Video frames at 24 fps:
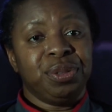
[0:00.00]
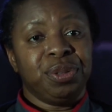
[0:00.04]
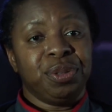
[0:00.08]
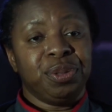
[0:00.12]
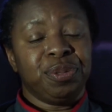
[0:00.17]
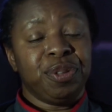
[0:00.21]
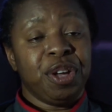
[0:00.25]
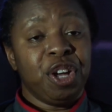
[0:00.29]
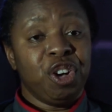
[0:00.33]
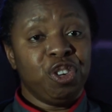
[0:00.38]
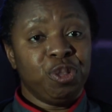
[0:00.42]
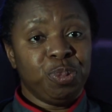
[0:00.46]

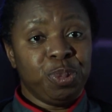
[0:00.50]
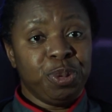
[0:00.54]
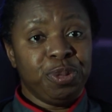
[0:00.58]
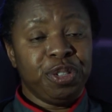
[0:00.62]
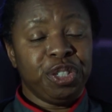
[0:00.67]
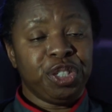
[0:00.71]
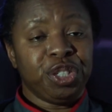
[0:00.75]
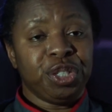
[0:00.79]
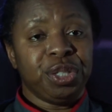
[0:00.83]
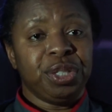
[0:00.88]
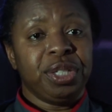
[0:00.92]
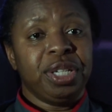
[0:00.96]
of health
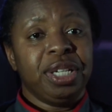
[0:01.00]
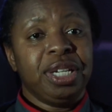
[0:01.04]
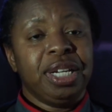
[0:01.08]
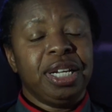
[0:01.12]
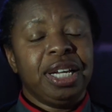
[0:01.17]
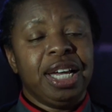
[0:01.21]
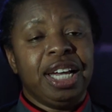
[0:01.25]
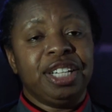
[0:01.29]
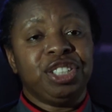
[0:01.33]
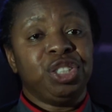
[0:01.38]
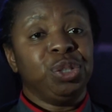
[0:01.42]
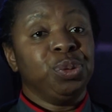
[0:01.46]
provision
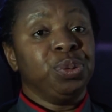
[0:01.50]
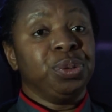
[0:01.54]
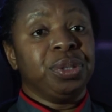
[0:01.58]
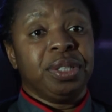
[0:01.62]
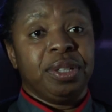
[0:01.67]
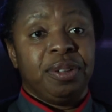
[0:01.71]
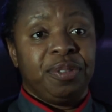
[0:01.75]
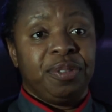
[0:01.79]
as you would,